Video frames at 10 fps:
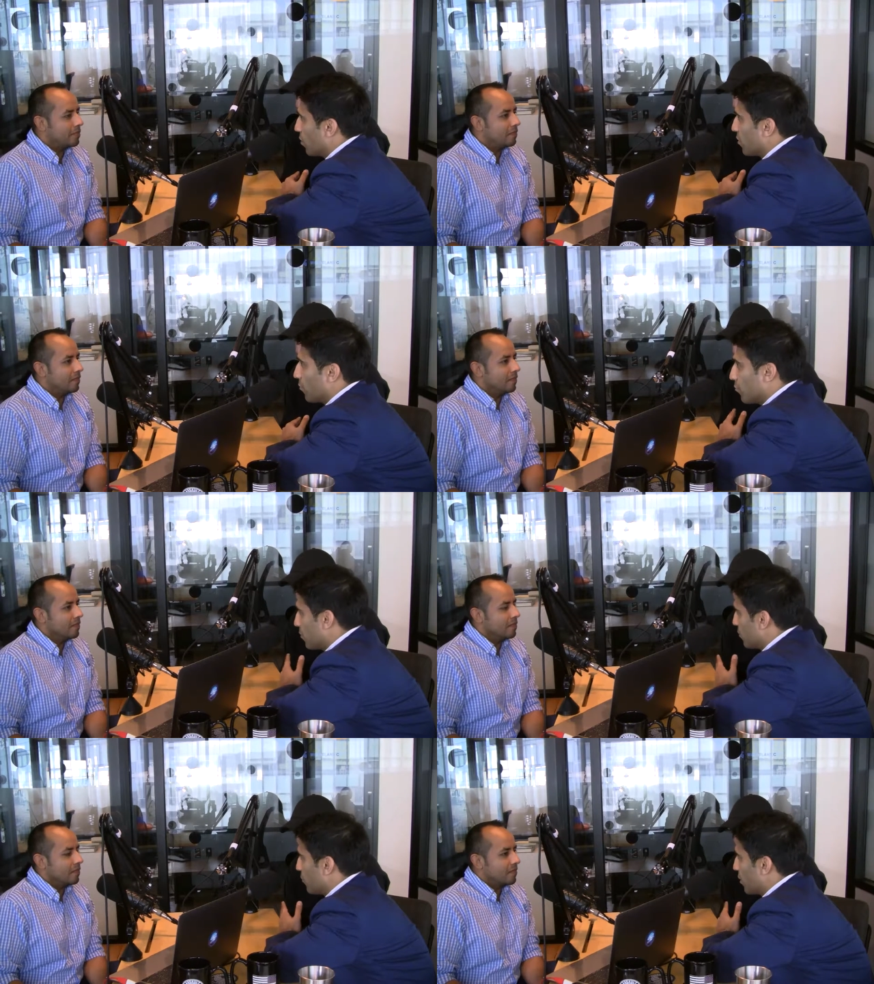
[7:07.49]
Speaker 1: are,
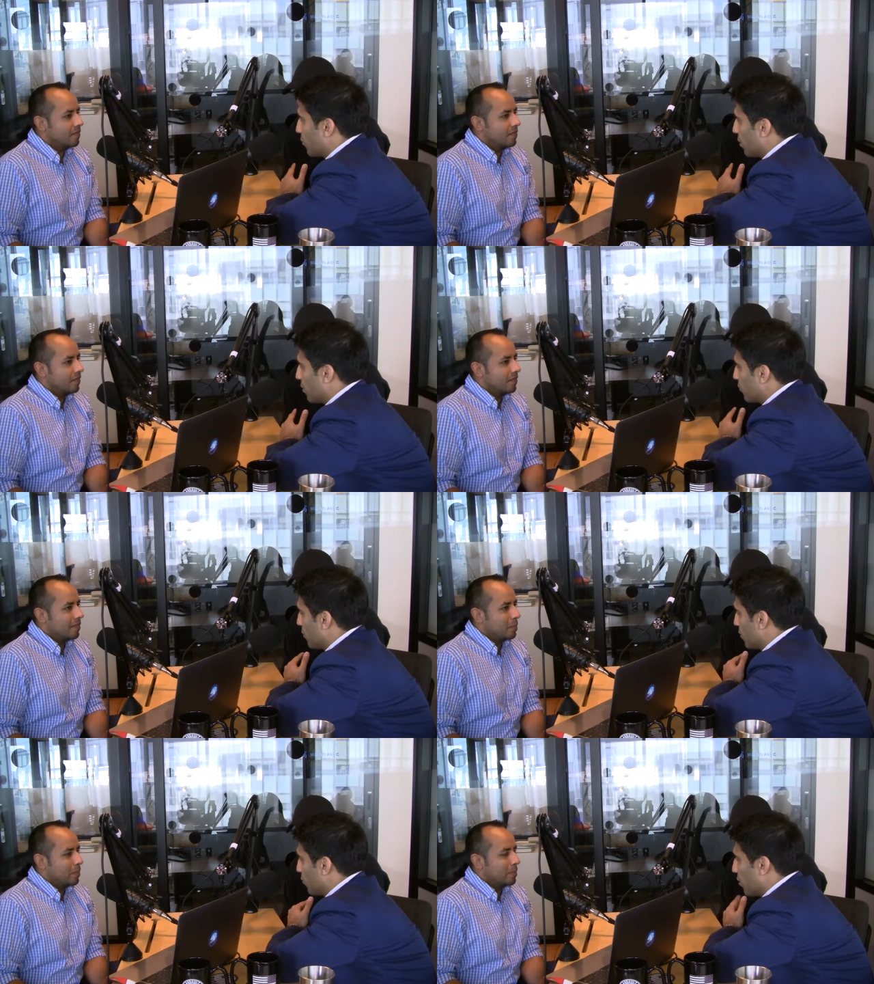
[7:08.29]
we're
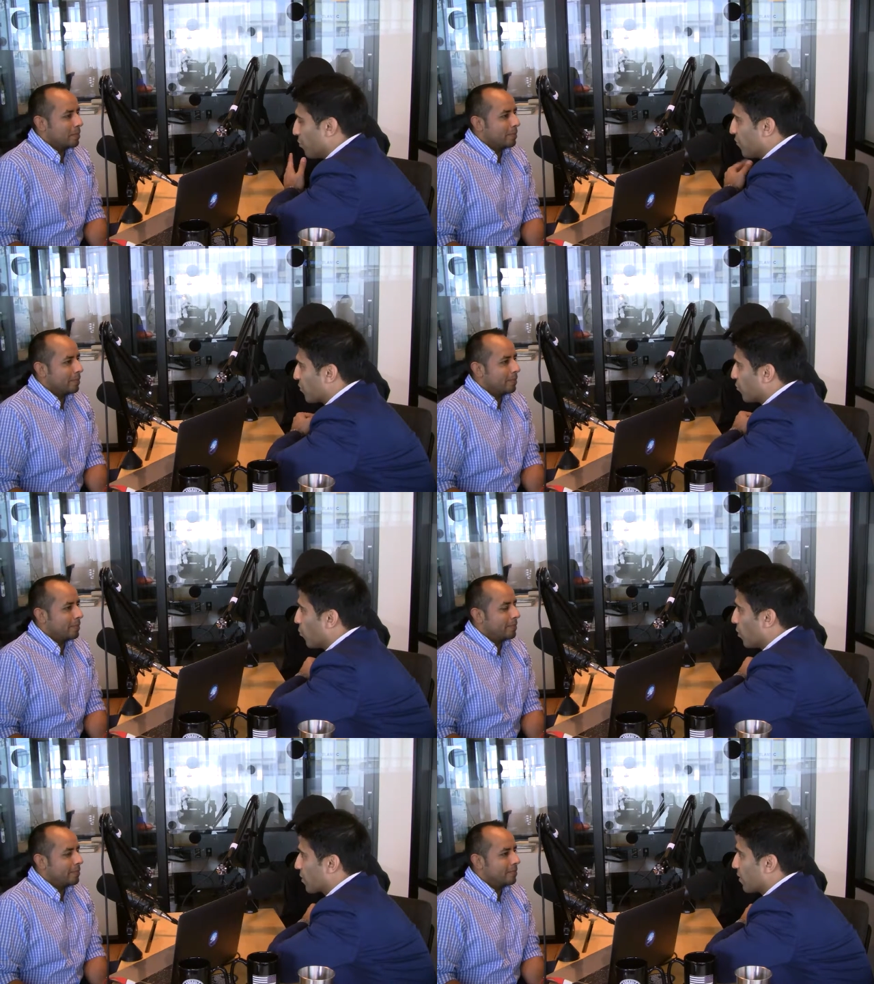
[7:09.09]
in
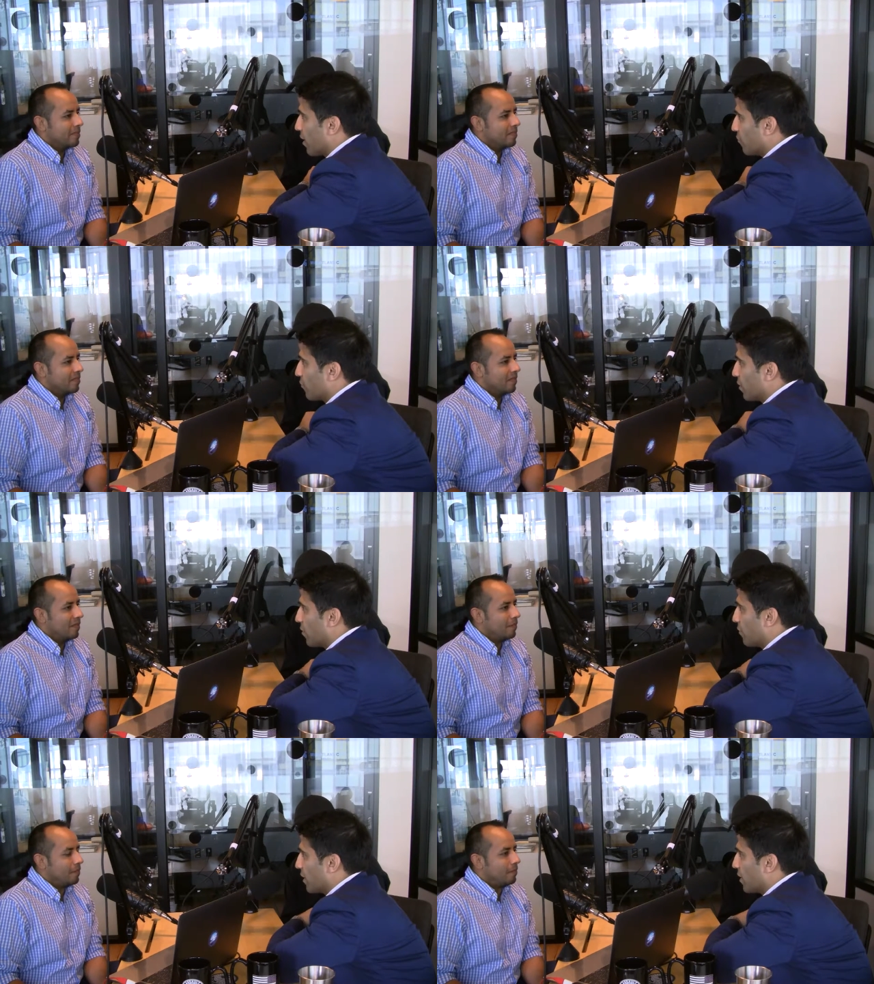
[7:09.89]
professional work outfit
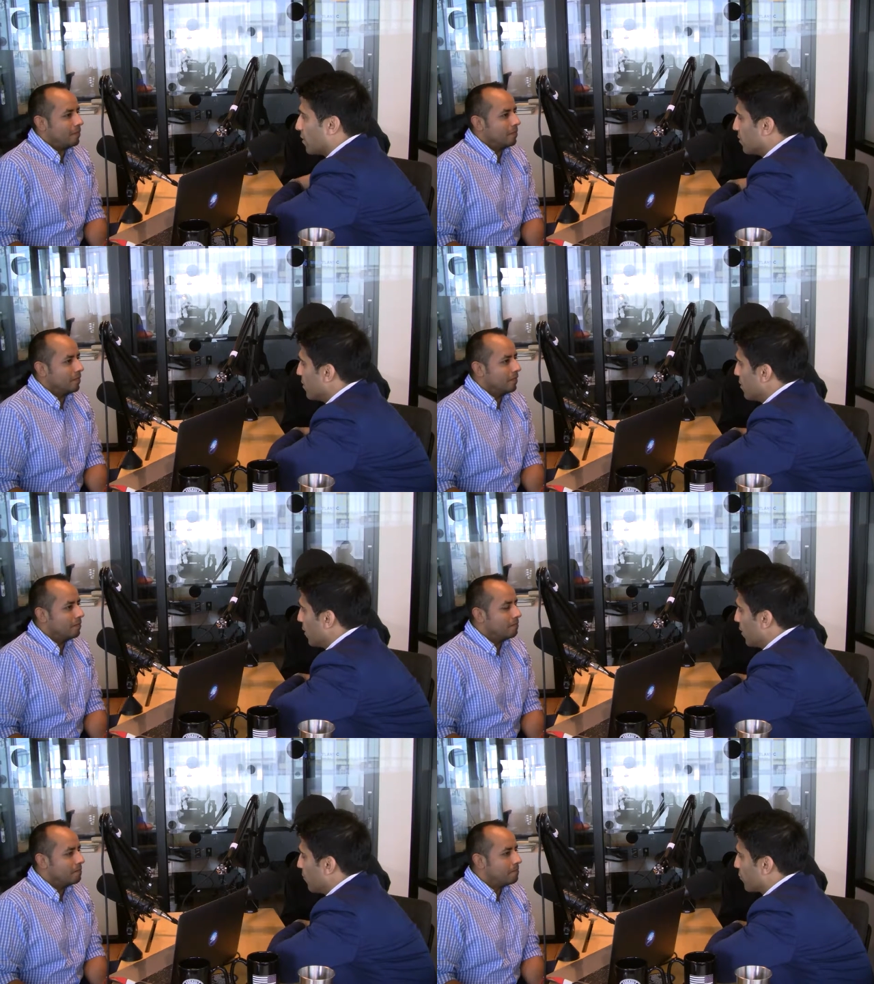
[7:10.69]
every day, and
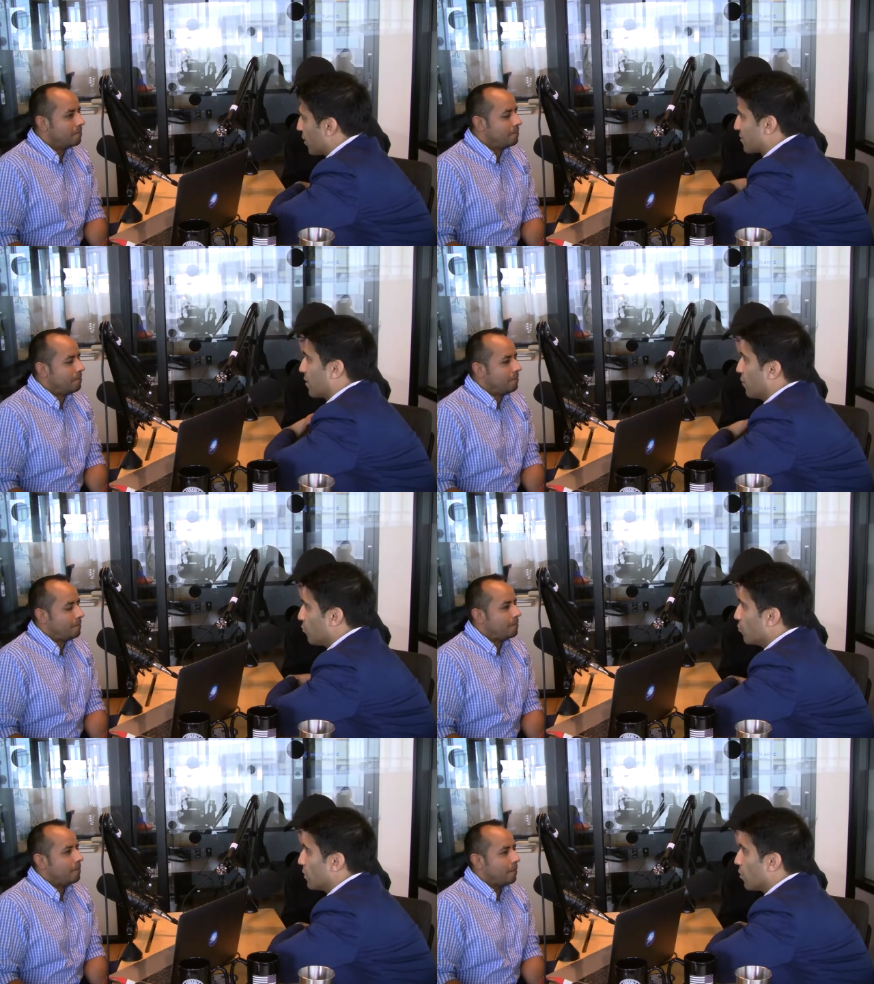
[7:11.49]
so that's kind of
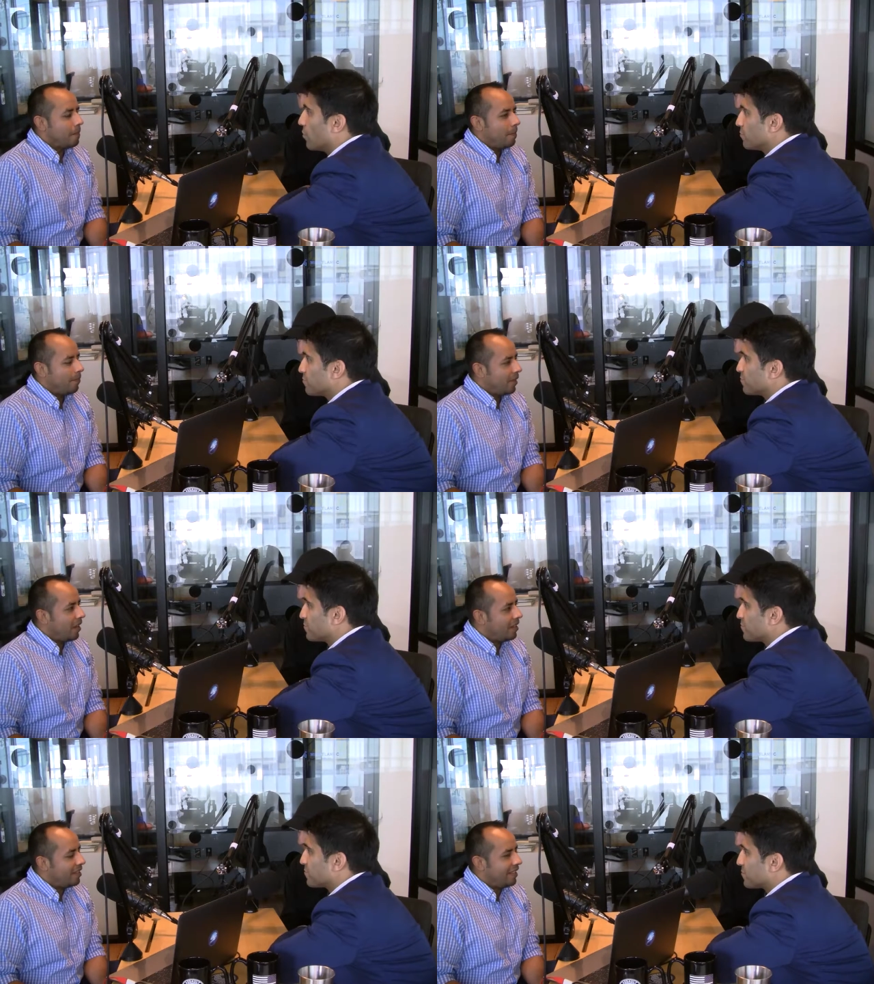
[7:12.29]
who we are.
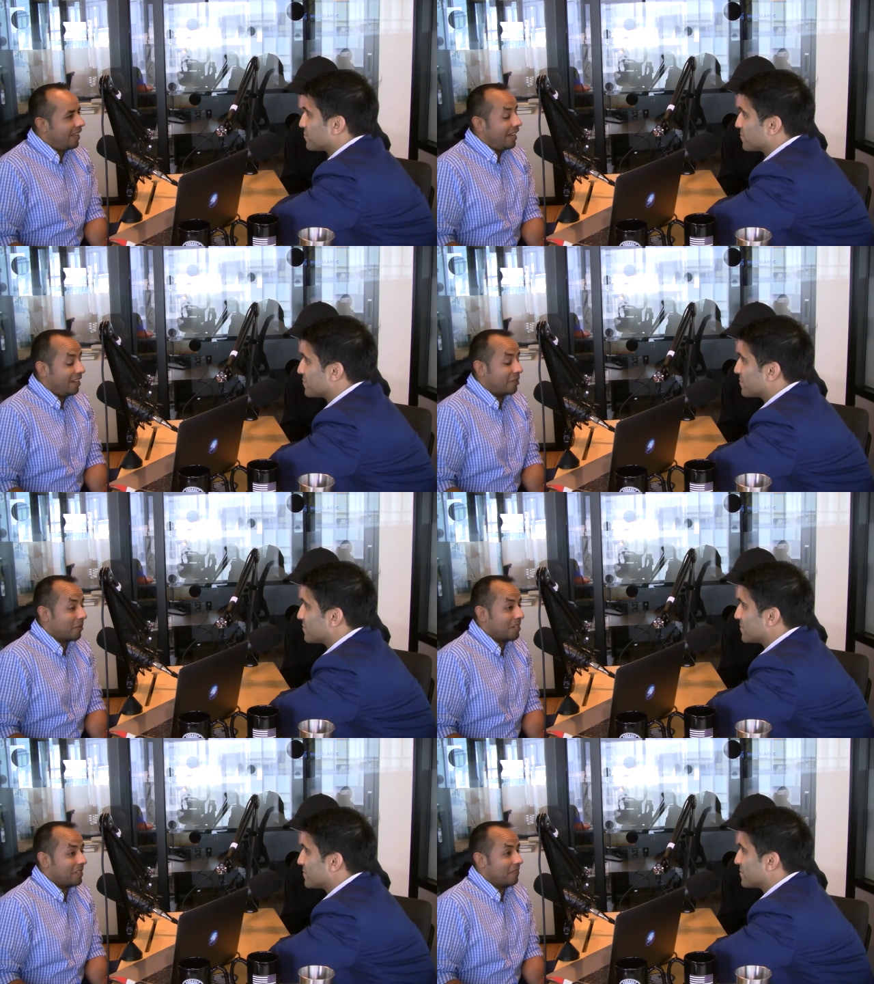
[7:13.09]
Speaker 2: An
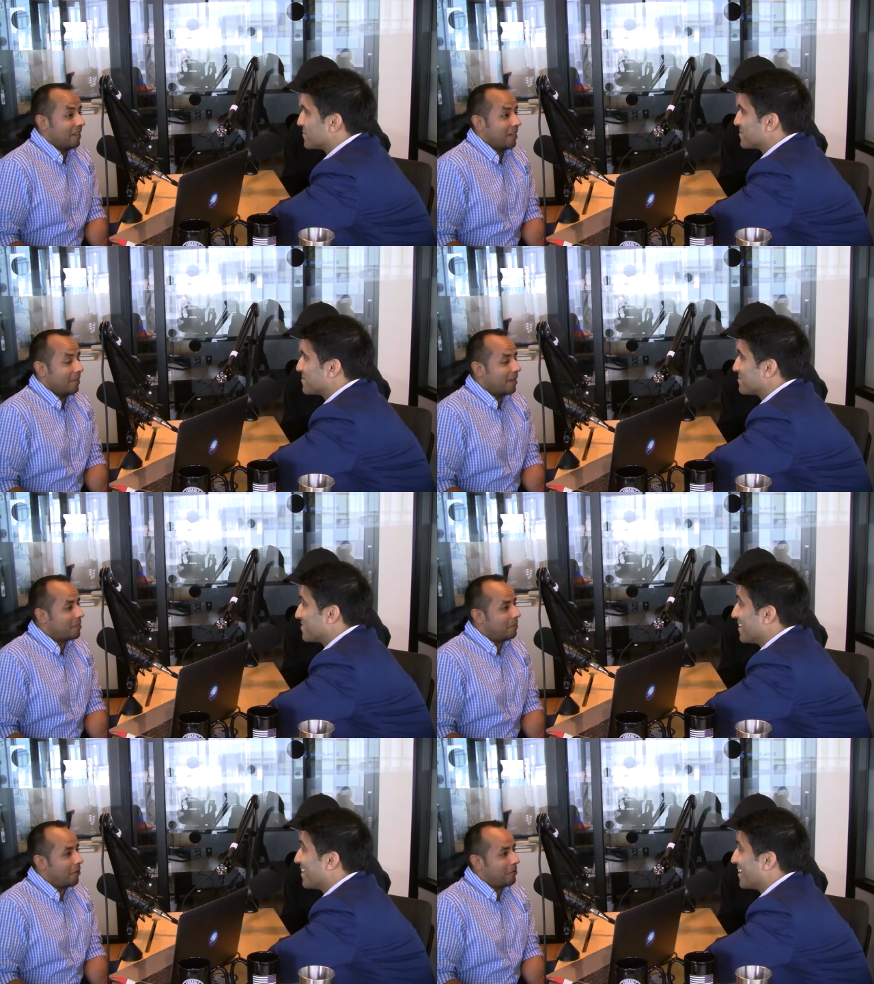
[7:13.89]
aggressive name,
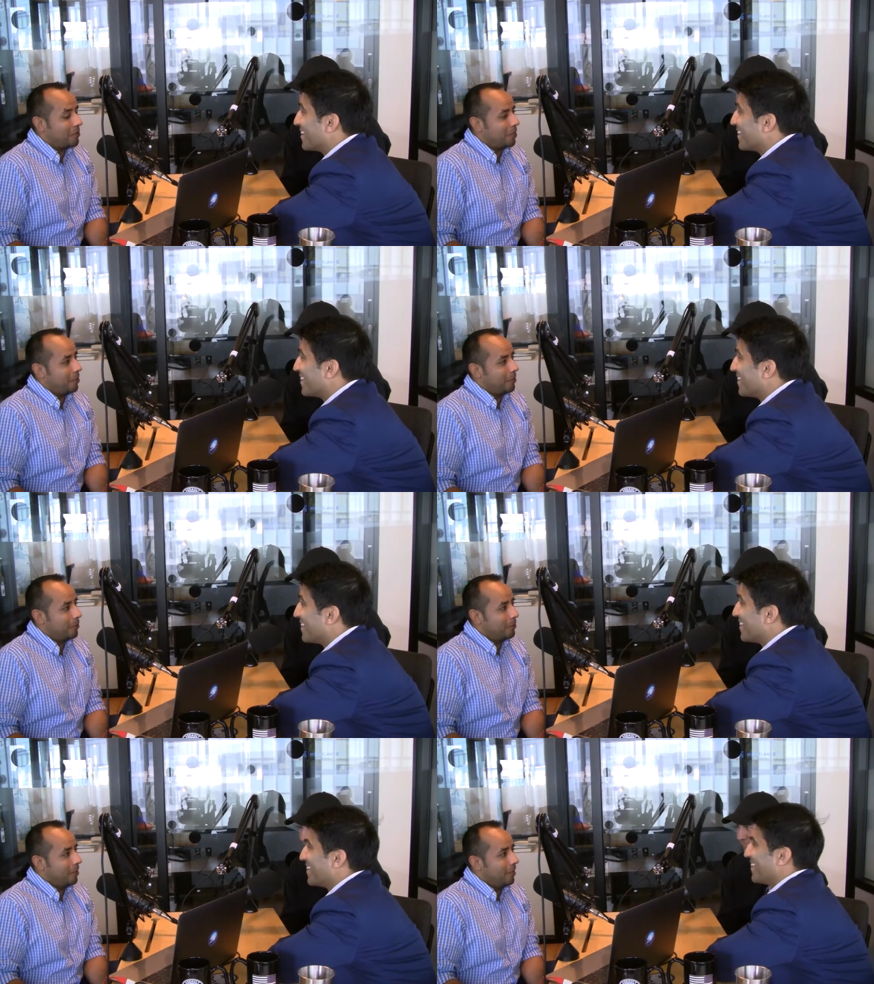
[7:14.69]
as opposed
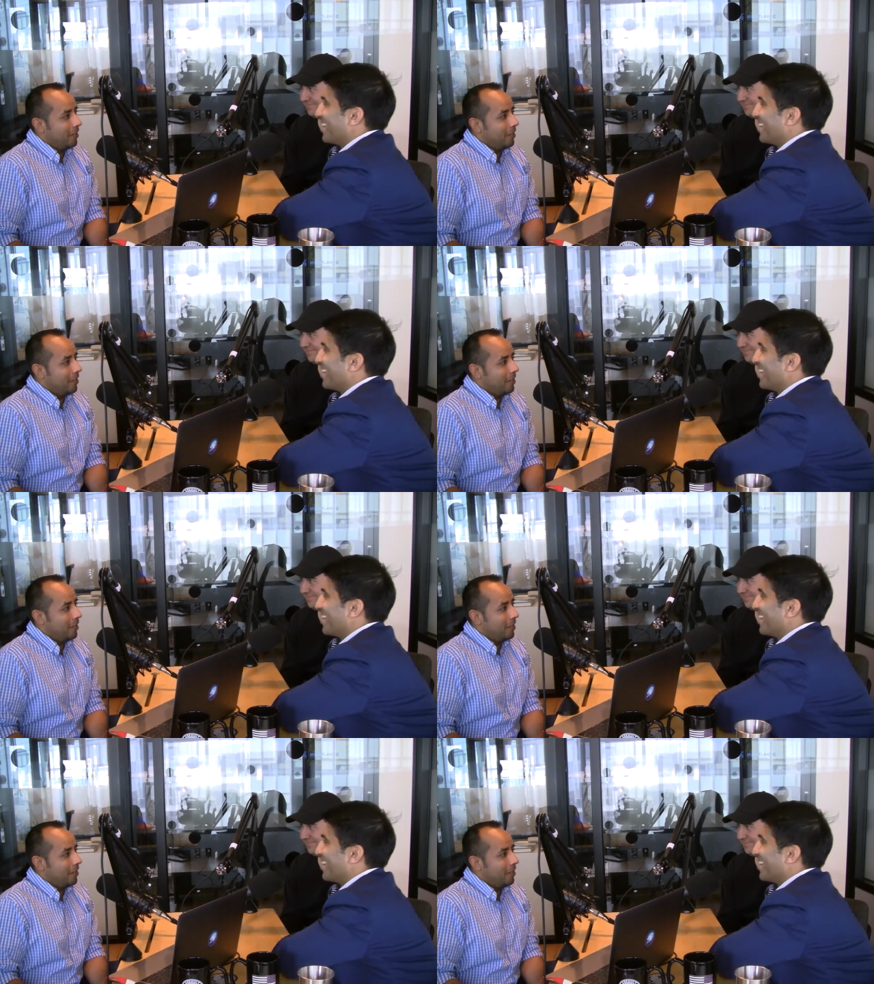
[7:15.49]
to